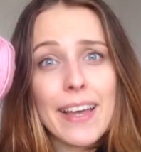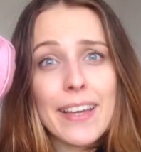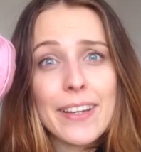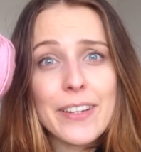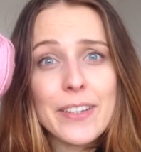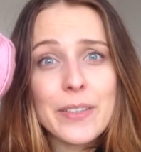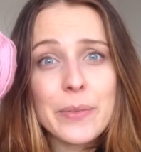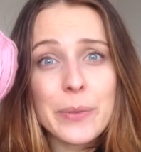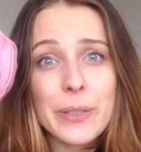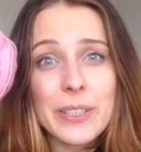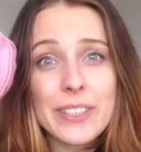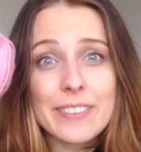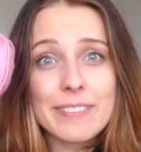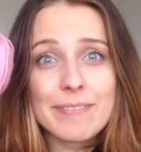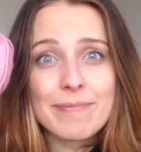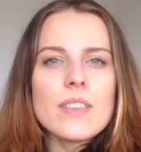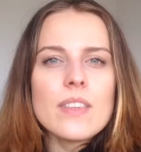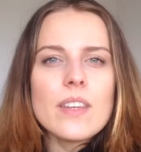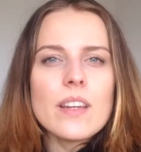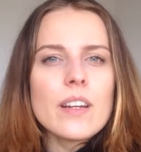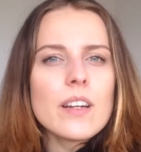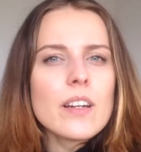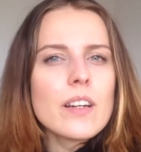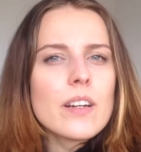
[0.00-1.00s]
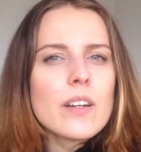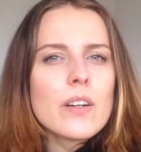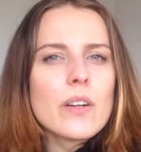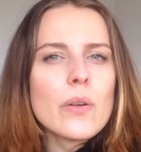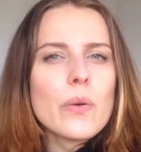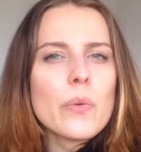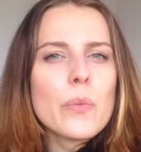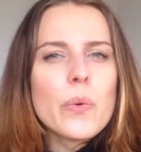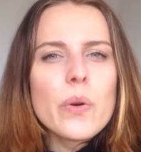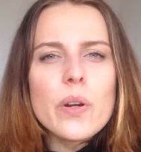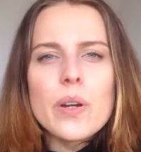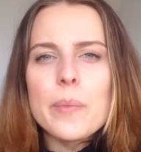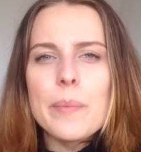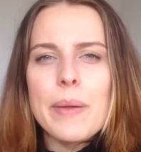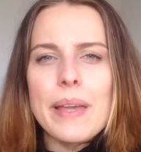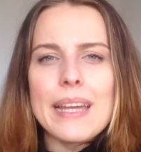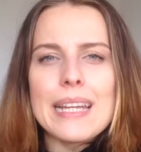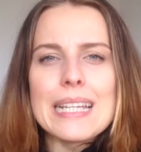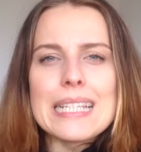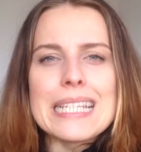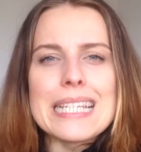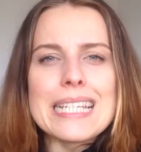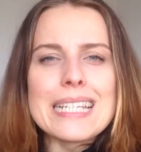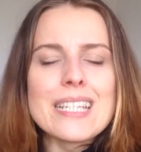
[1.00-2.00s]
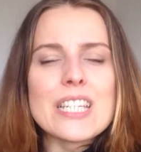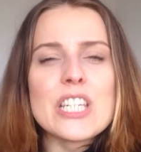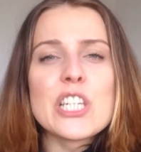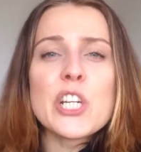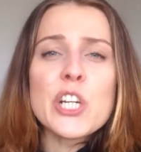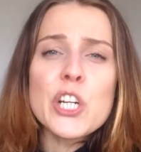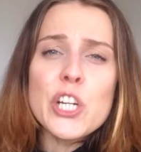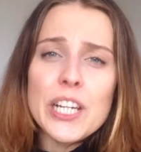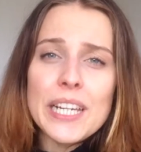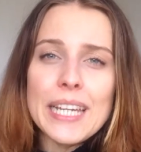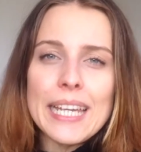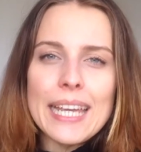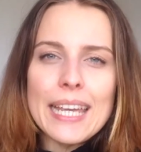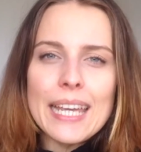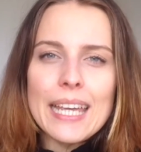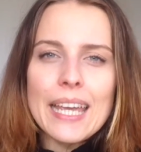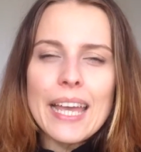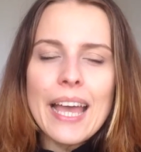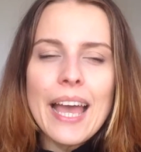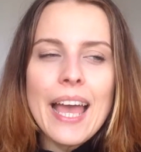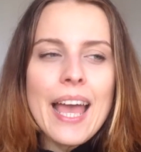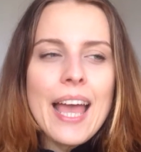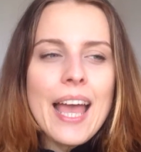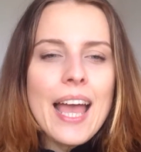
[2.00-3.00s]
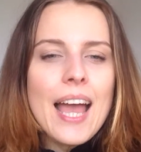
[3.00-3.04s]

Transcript: I got one. They're were made in Turkey,